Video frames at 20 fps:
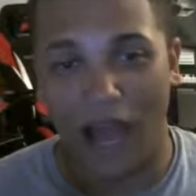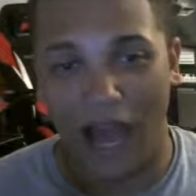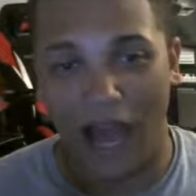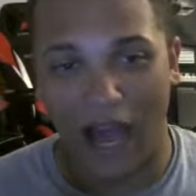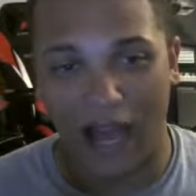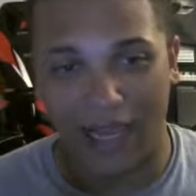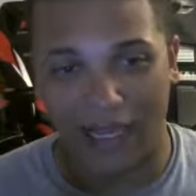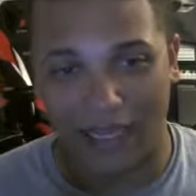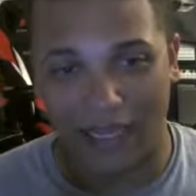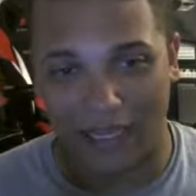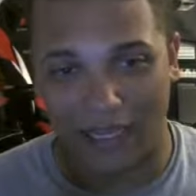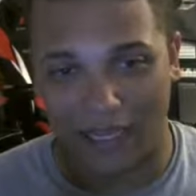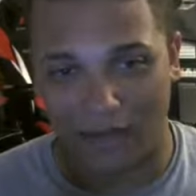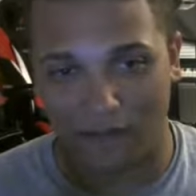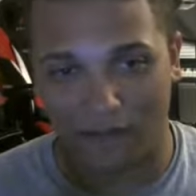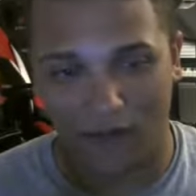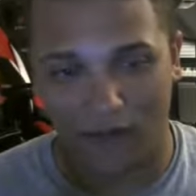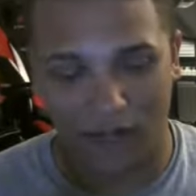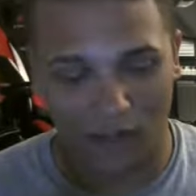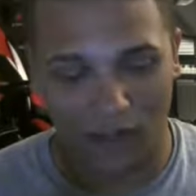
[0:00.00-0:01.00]
I can get
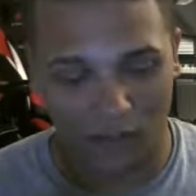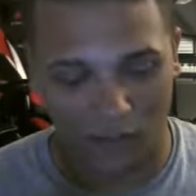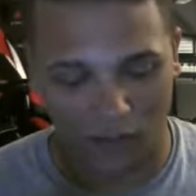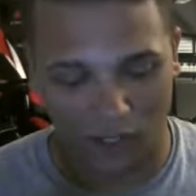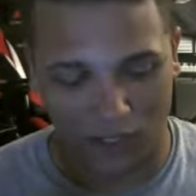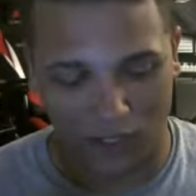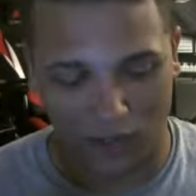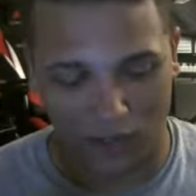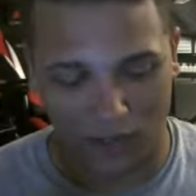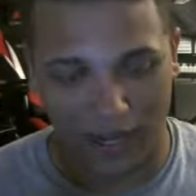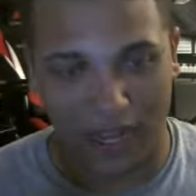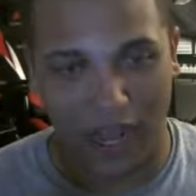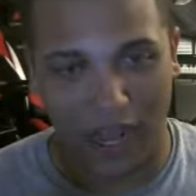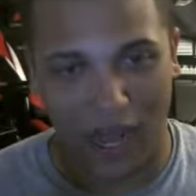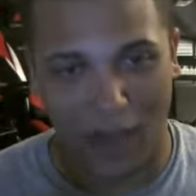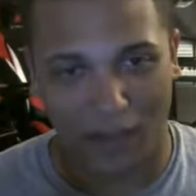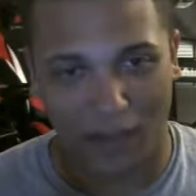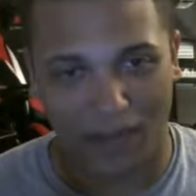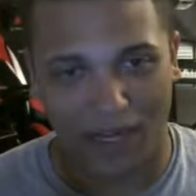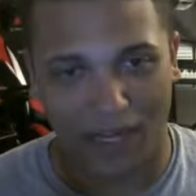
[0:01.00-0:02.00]
followers by
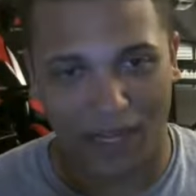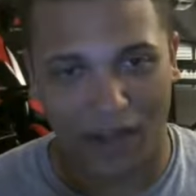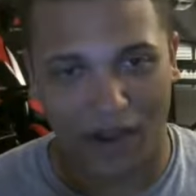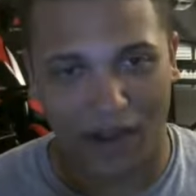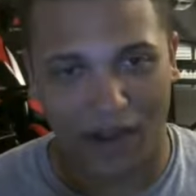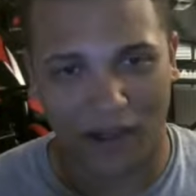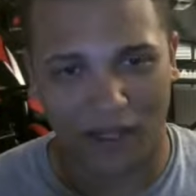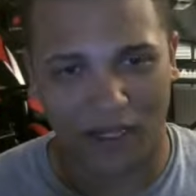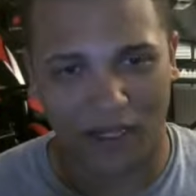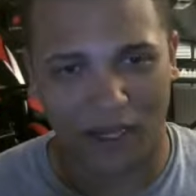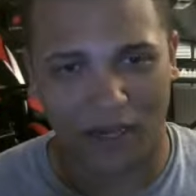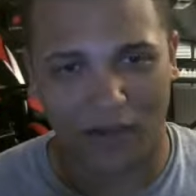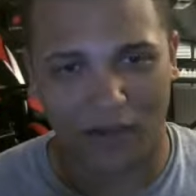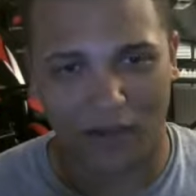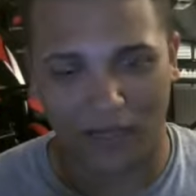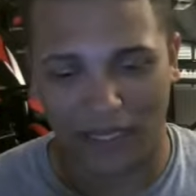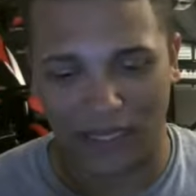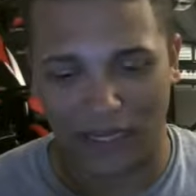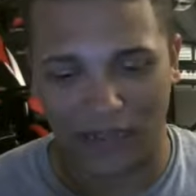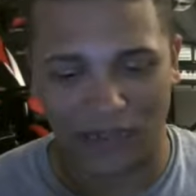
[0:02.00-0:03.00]
commenting on
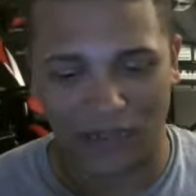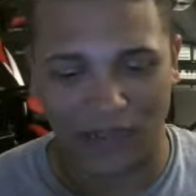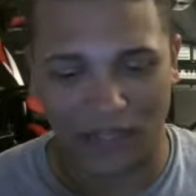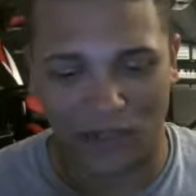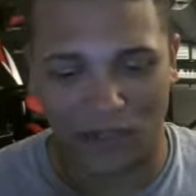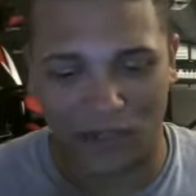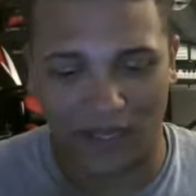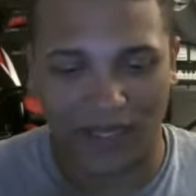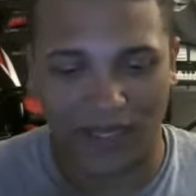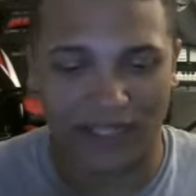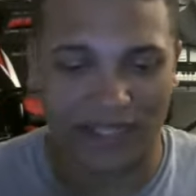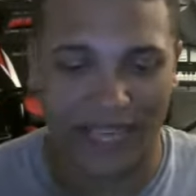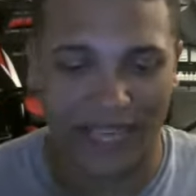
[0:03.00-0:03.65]
unrelated things or like